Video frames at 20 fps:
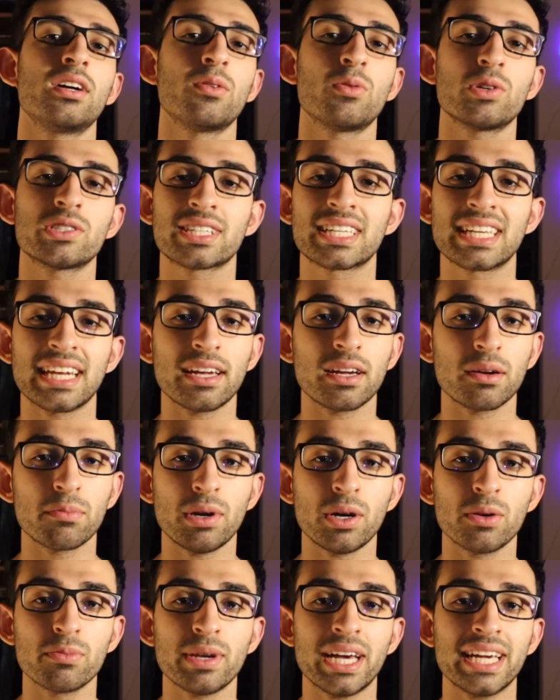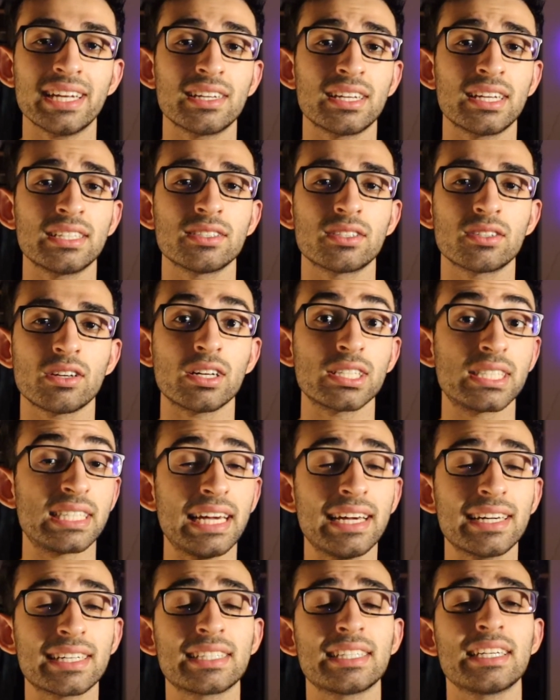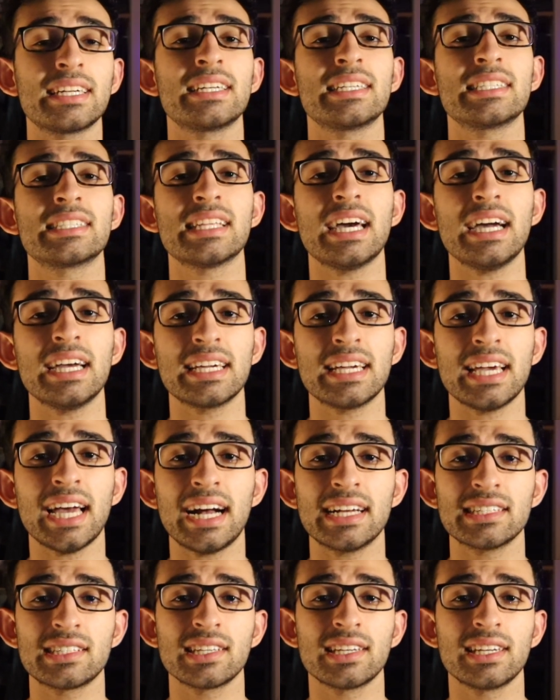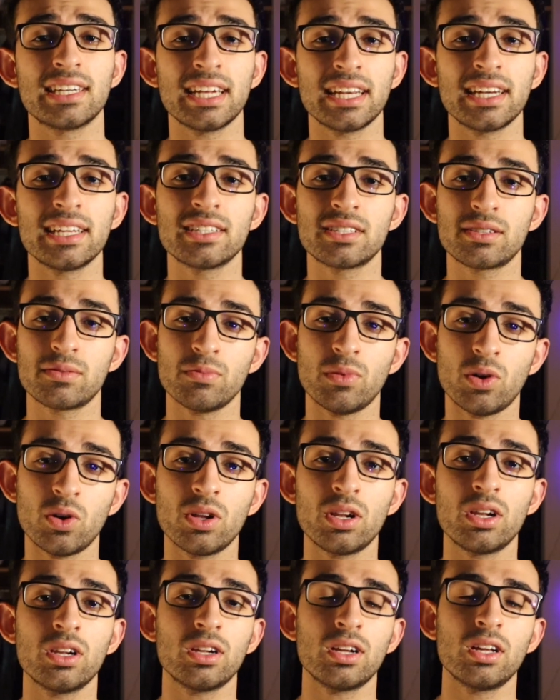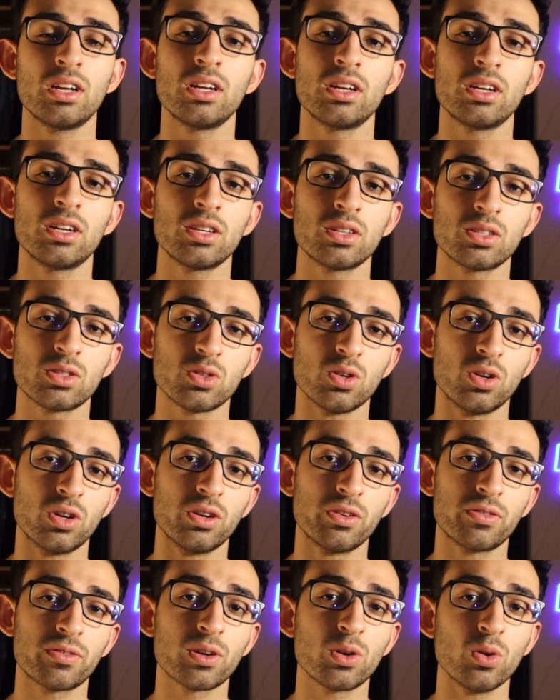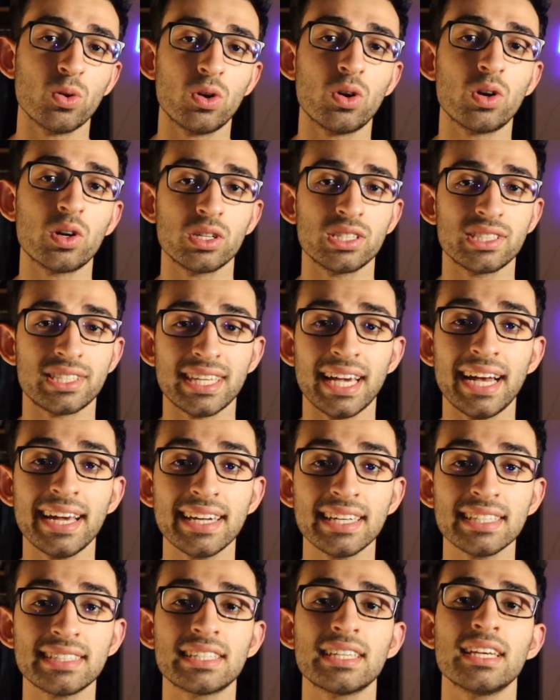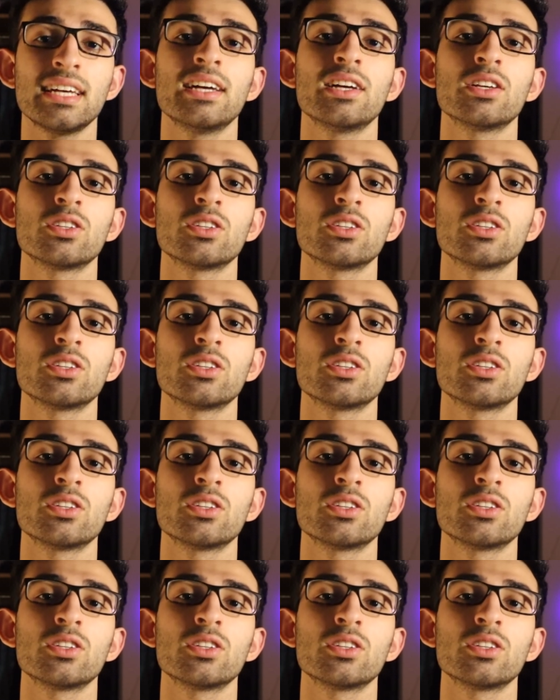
What's great about Brighton and Sussex is that it has a really small sort of cohort size,